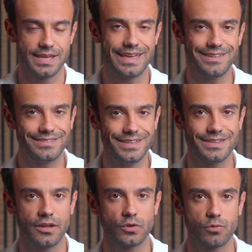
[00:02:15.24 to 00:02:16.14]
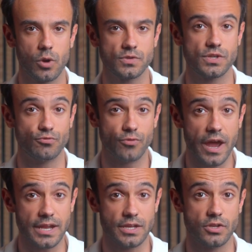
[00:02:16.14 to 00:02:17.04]
Get detailed quotes in
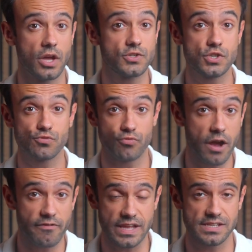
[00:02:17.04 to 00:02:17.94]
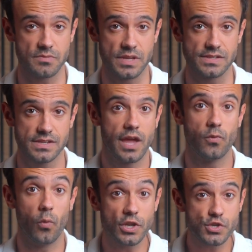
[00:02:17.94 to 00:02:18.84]
writing, not just rough estimates.
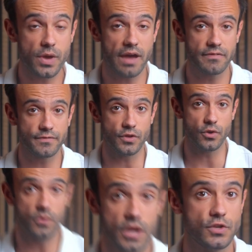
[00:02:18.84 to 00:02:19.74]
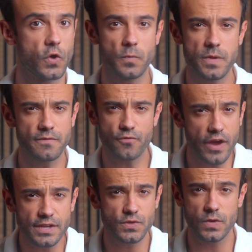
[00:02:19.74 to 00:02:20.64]
And once you have a few, don't be afraid to